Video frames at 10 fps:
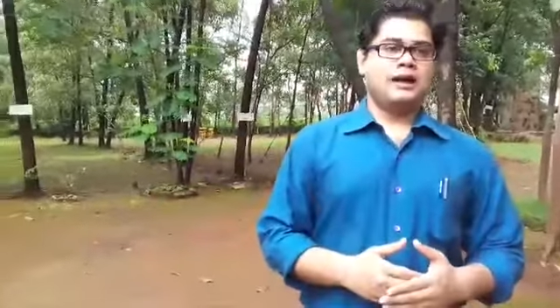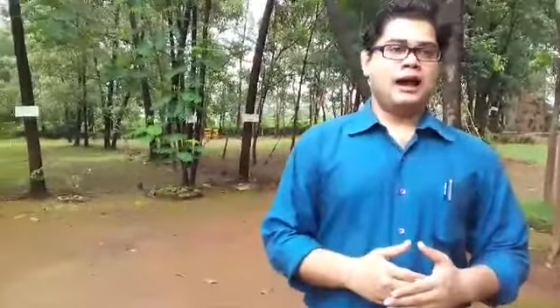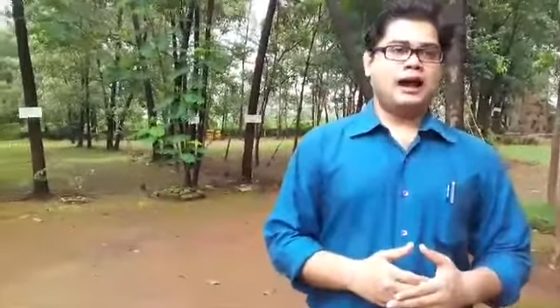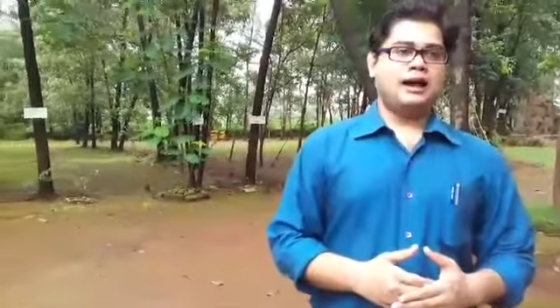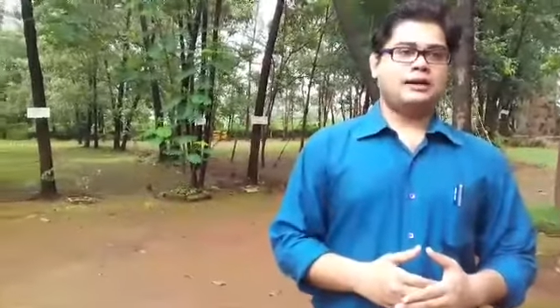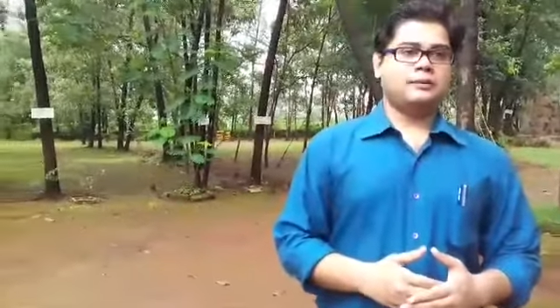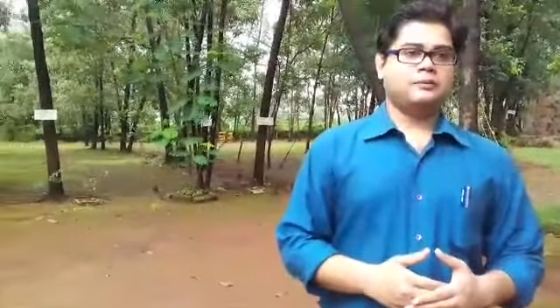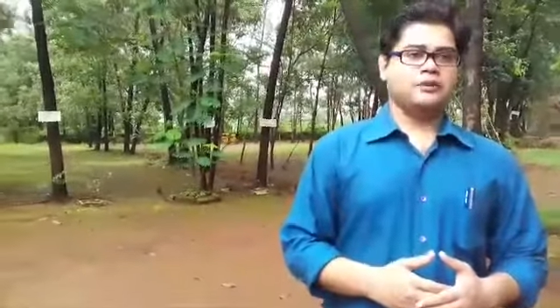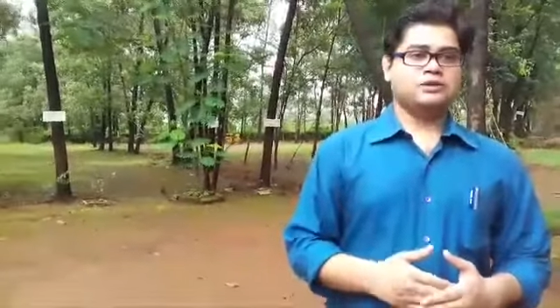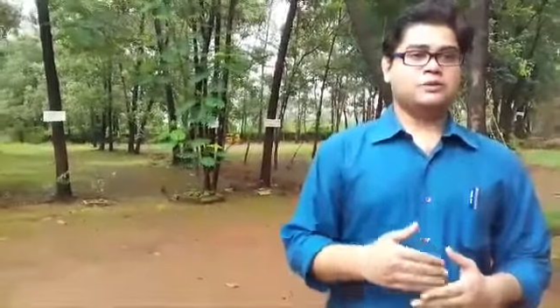And
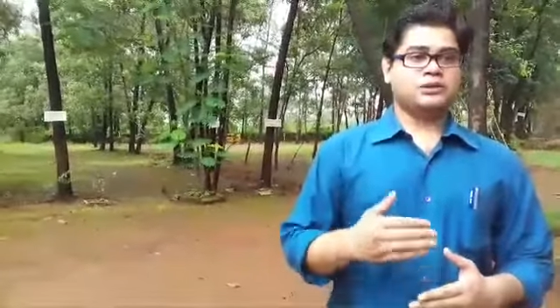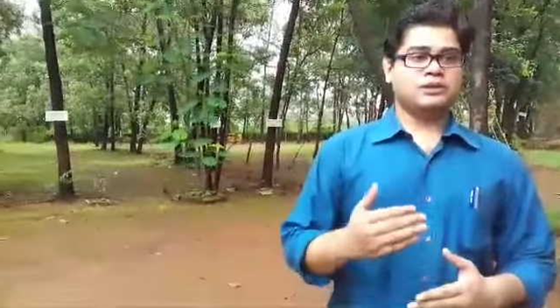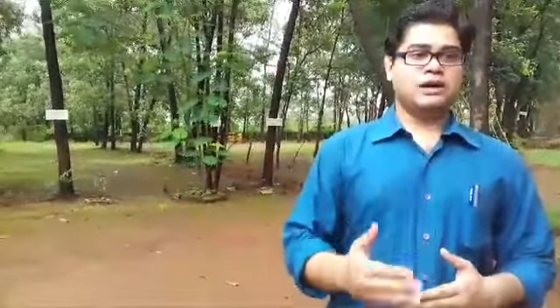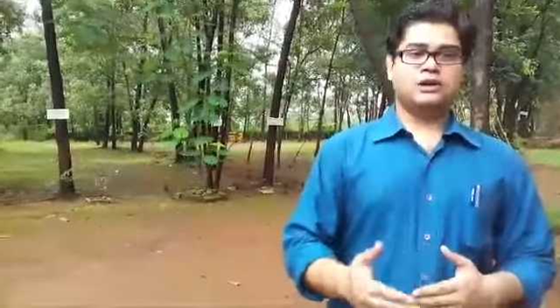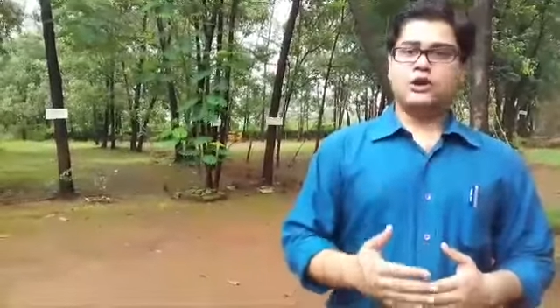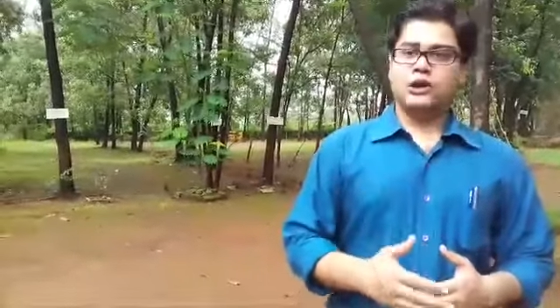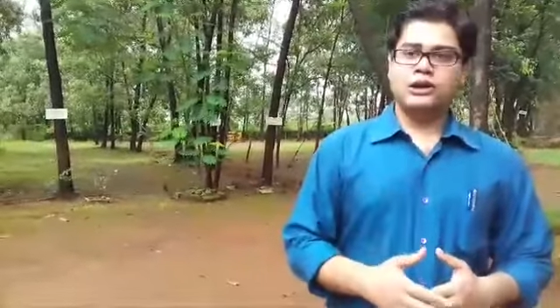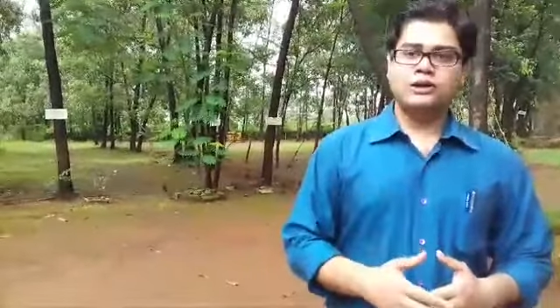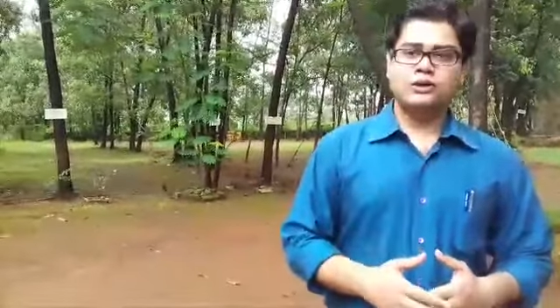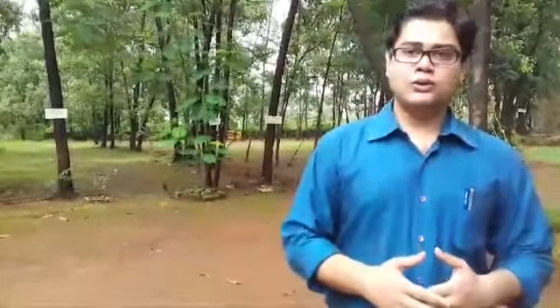Mr. Prasad
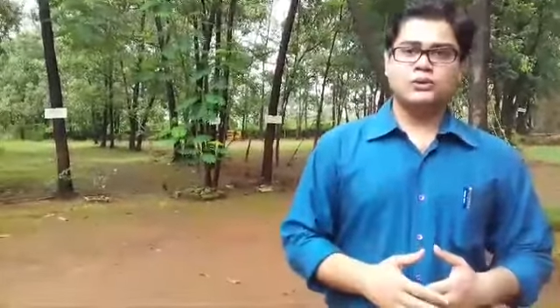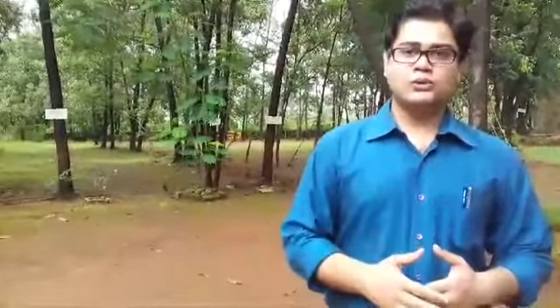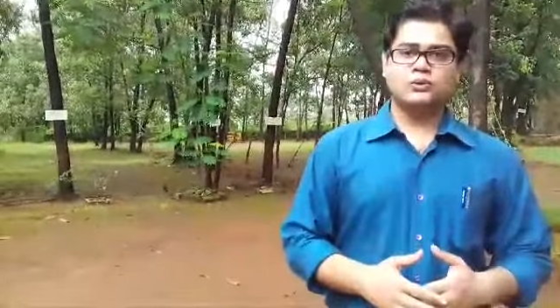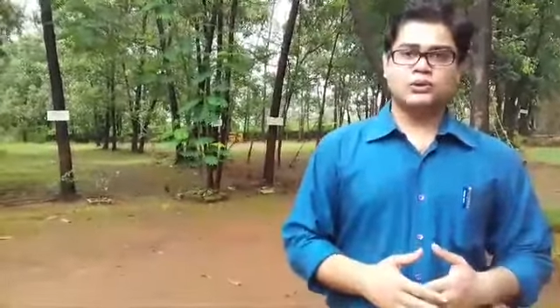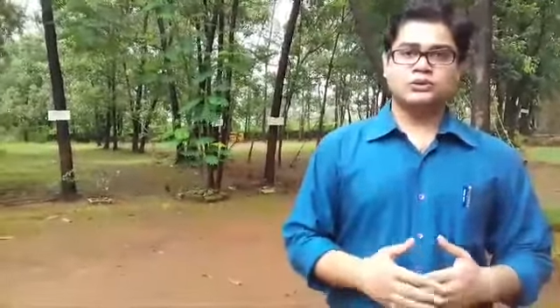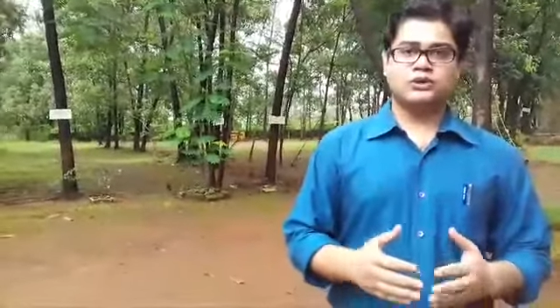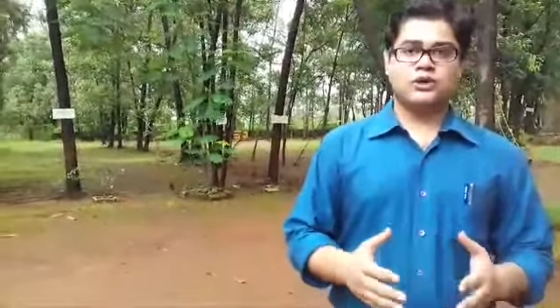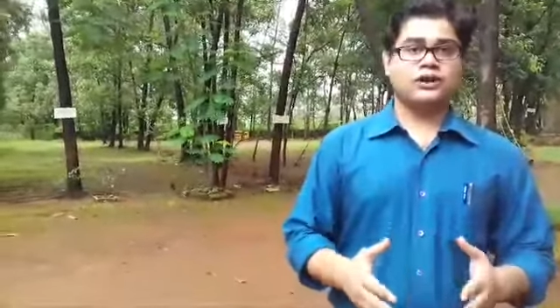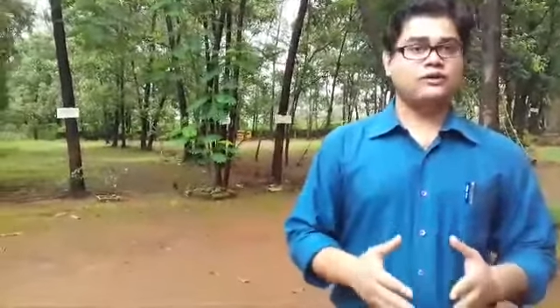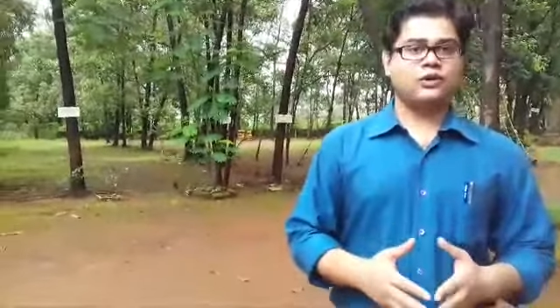Deole, who was the
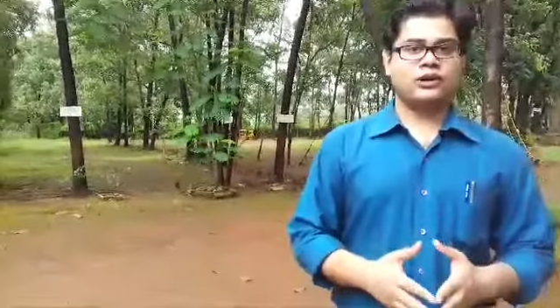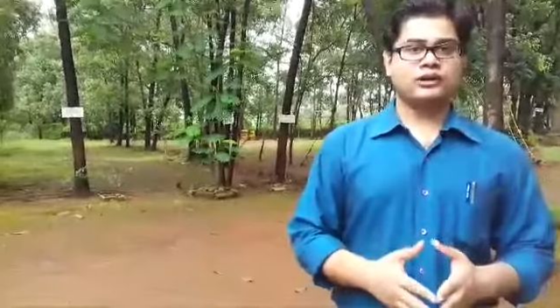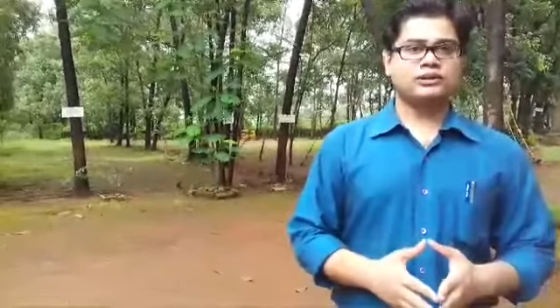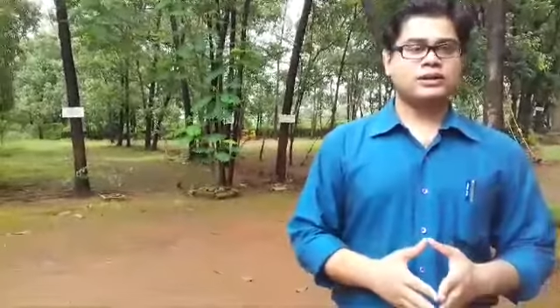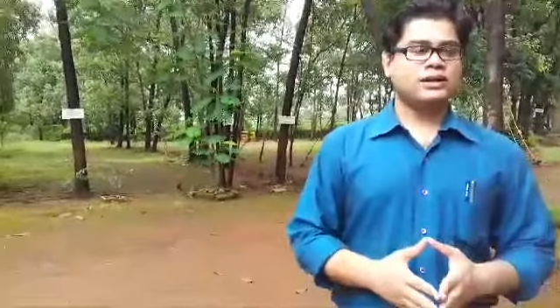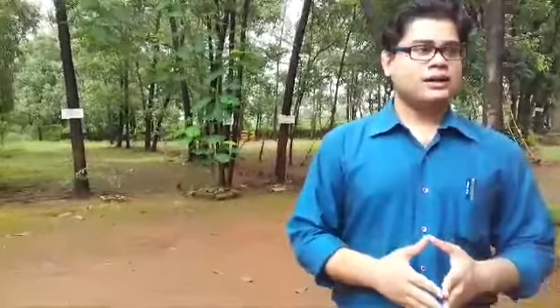trainer for us,